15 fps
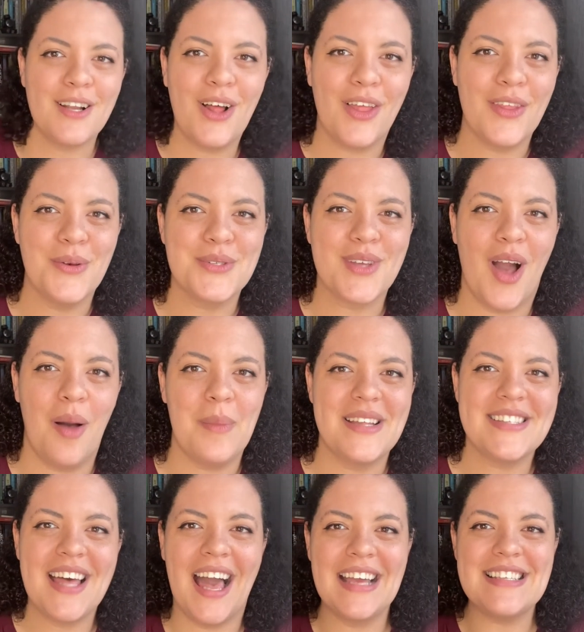all those
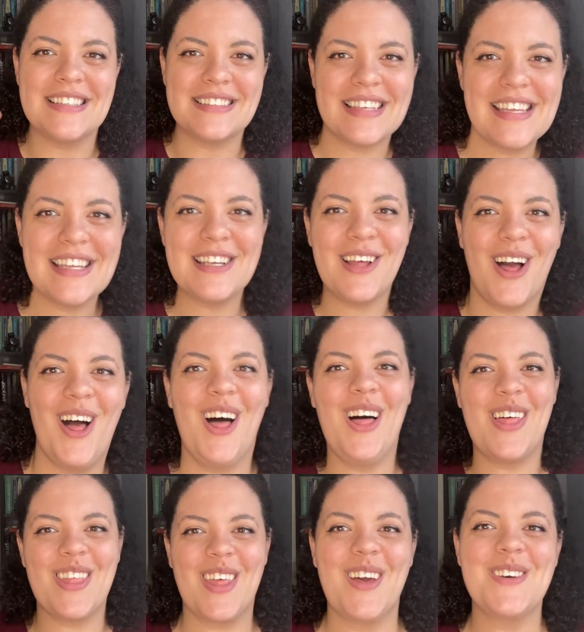comments.
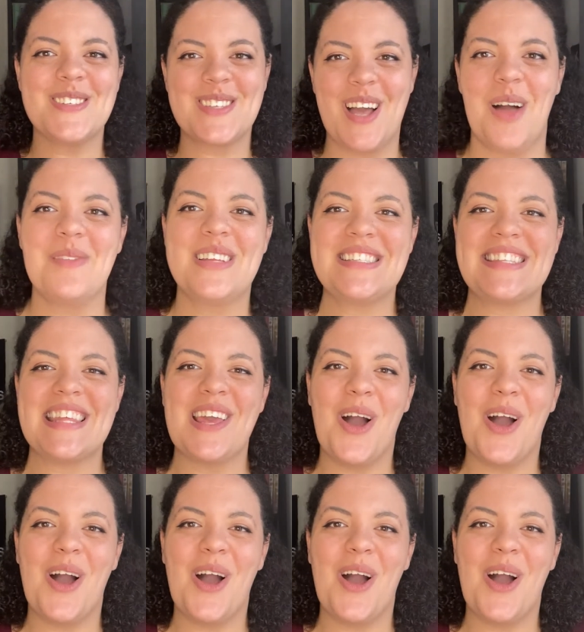The